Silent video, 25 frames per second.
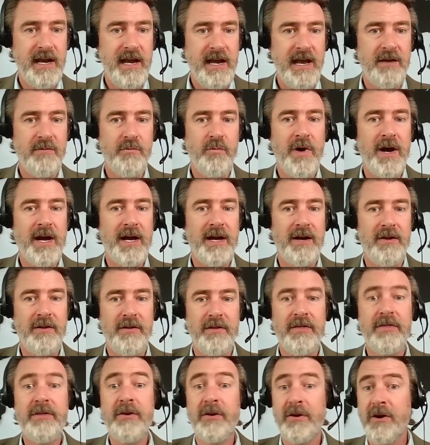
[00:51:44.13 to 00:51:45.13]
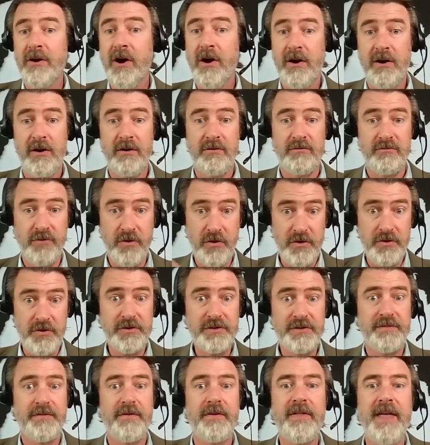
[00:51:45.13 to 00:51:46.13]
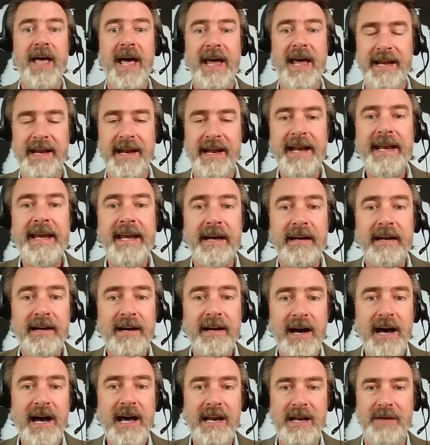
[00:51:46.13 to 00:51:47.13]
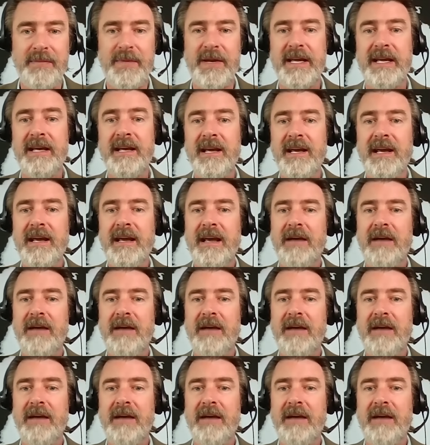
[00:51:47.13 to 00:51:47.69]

And while there are roles for that in any economy,